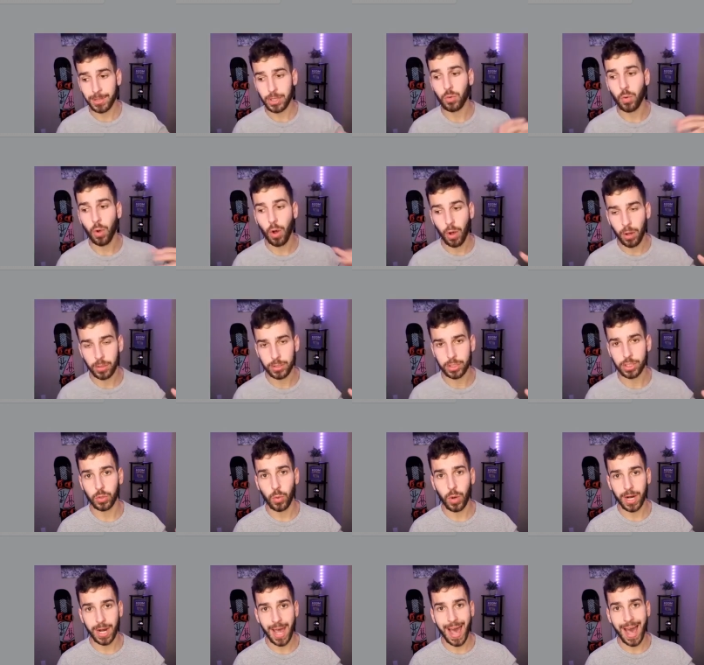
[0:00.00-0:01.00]
and you also
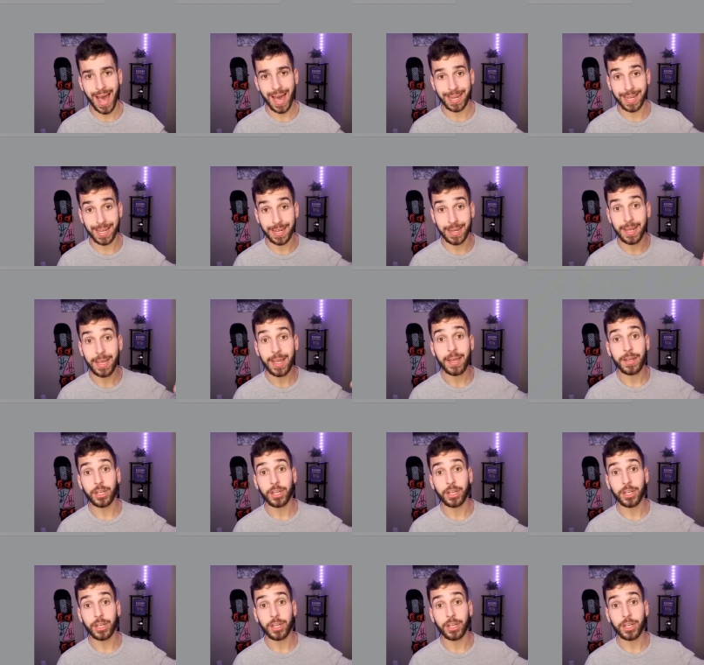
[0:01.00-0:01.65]
want to add in